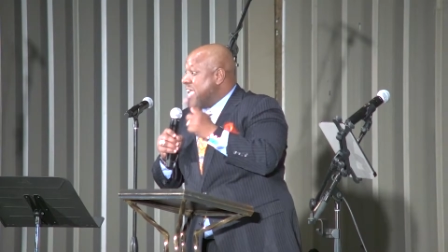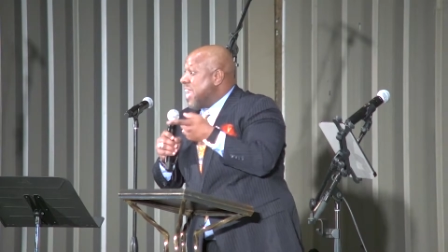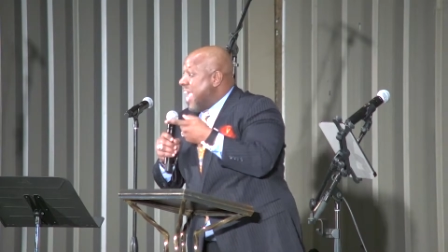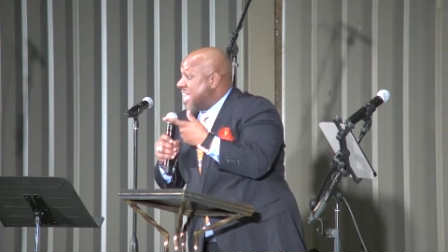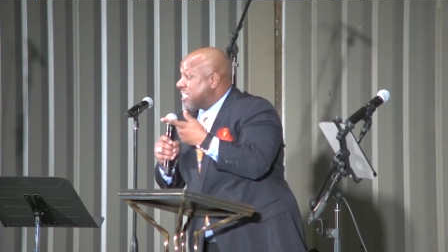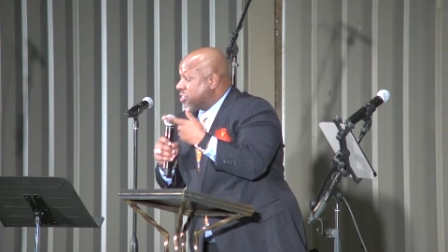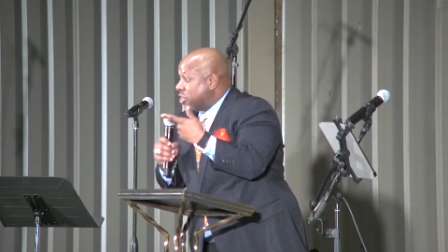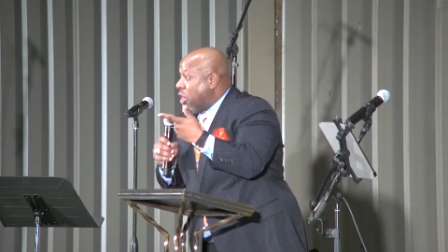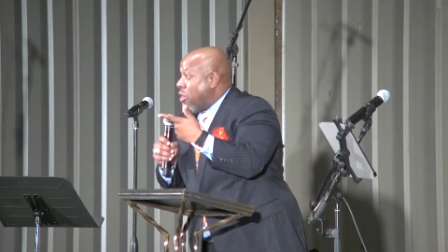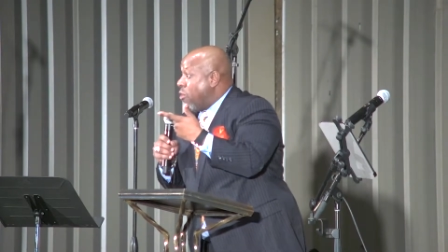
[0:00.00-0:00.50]

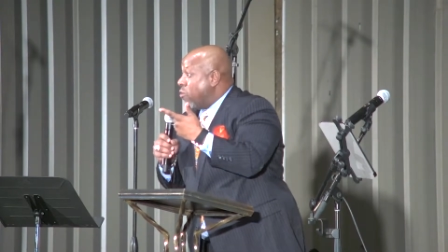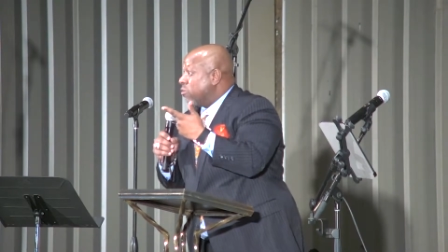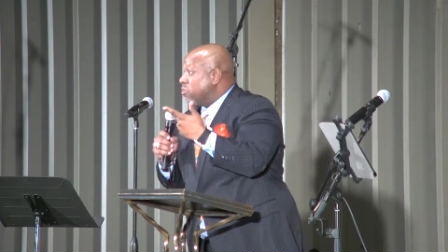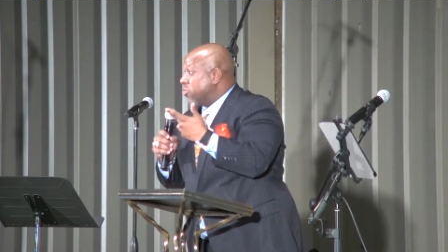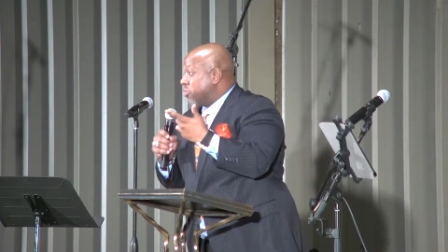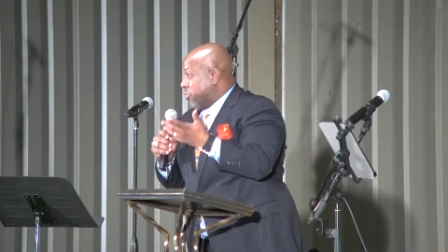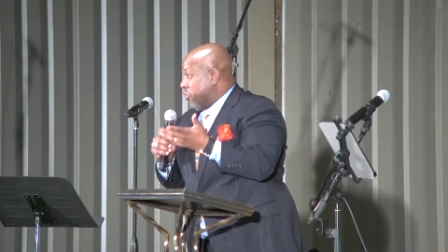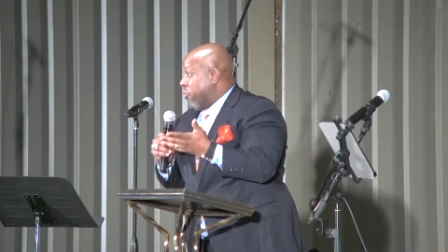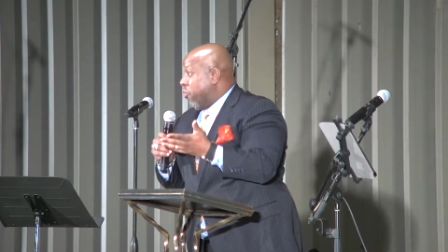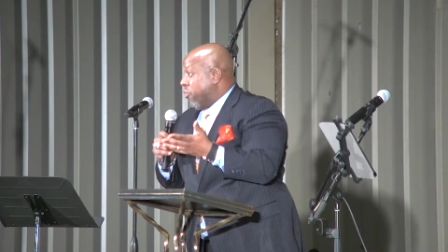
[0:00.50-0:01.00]
And as
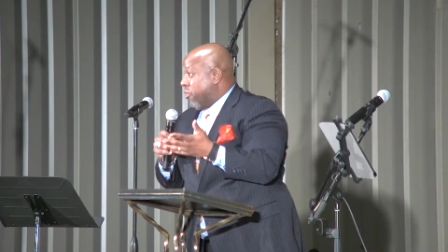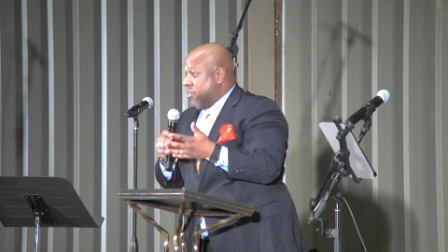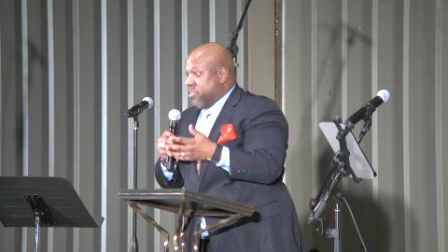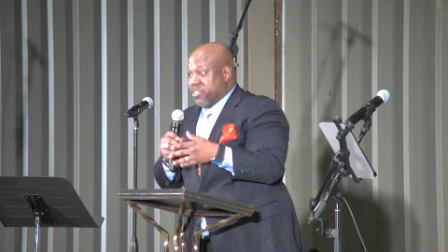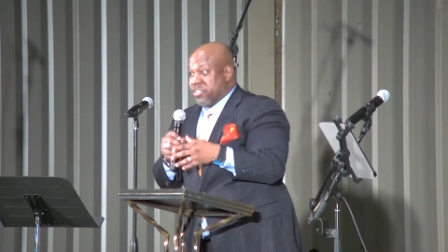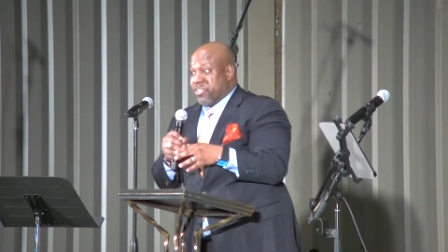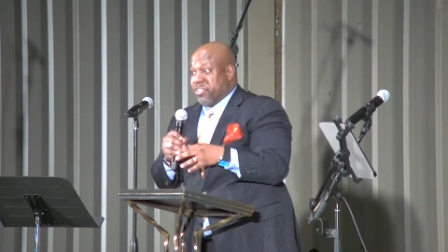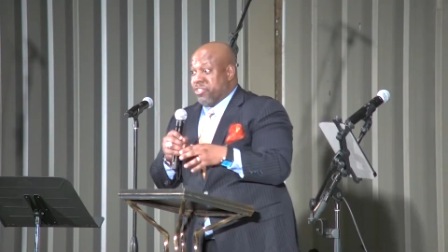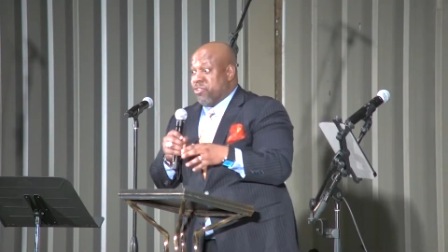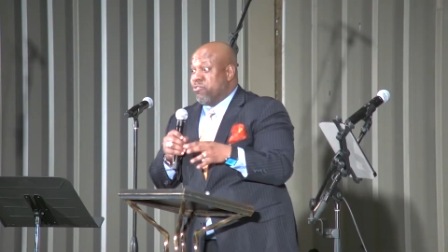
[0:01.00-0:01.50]
goes
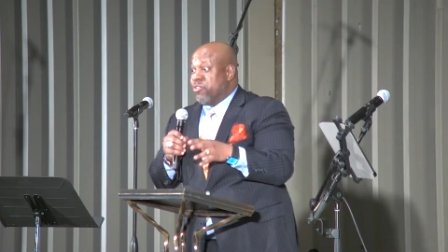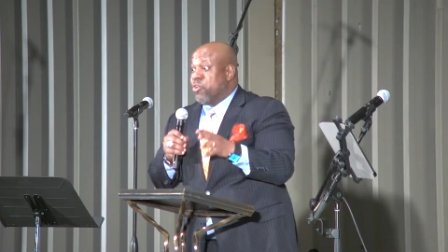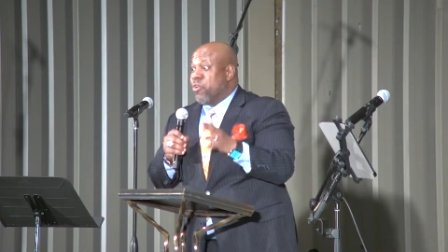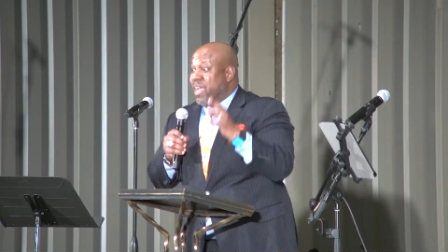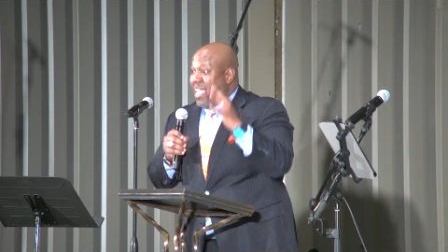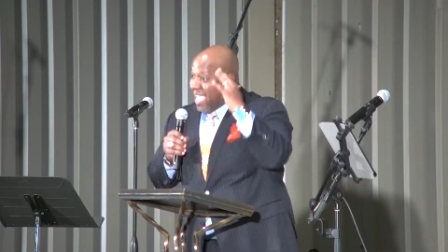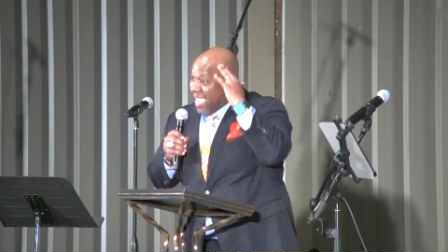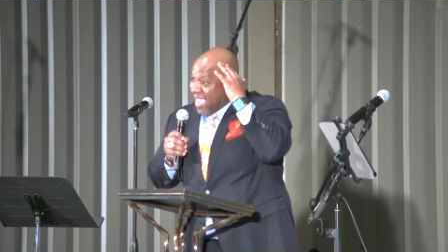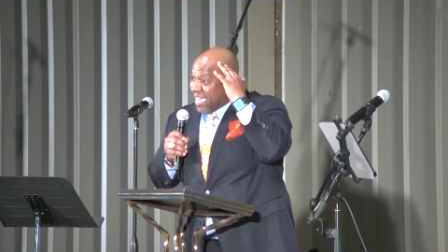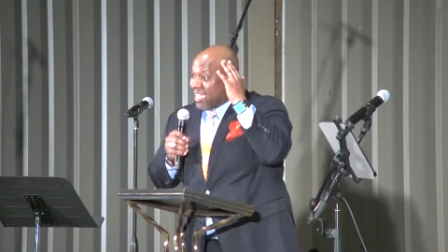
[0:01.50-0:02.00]
tours, you
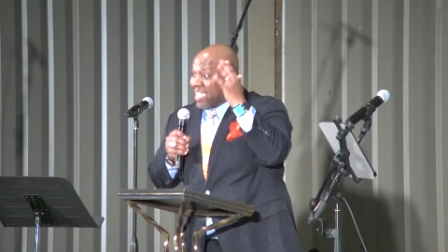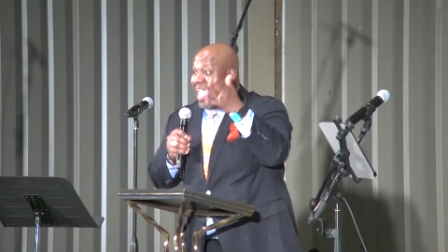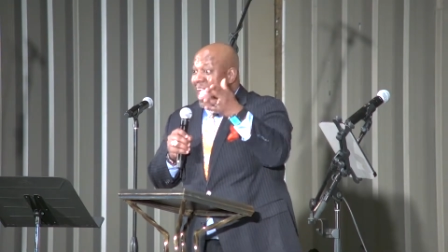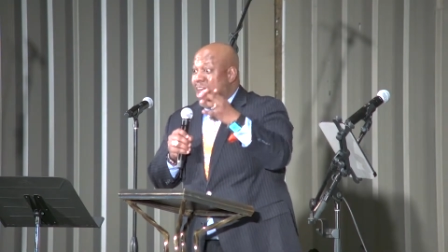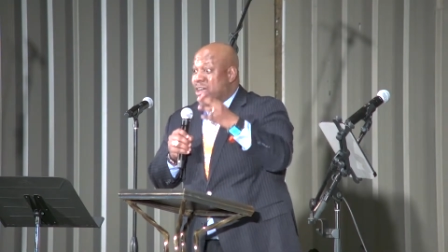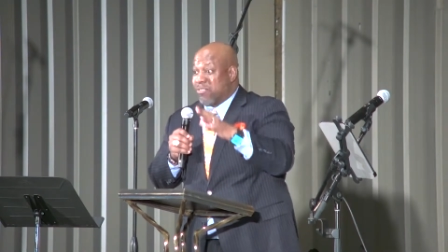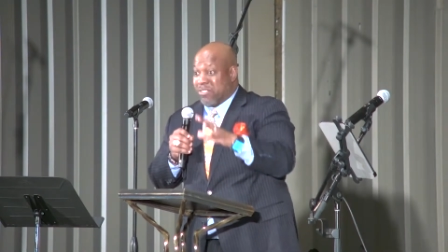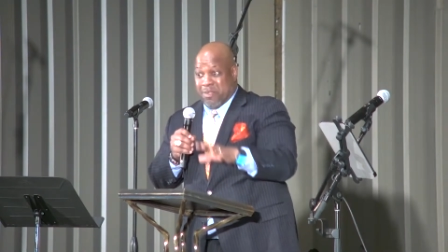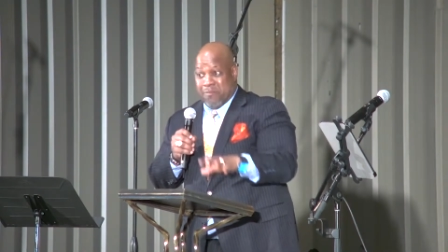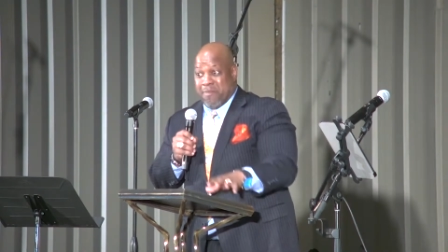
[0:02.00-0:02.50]
do a head
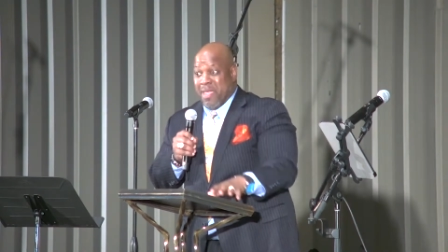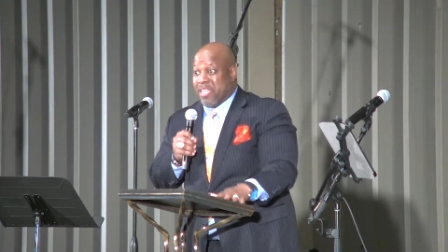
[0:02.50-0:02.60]
count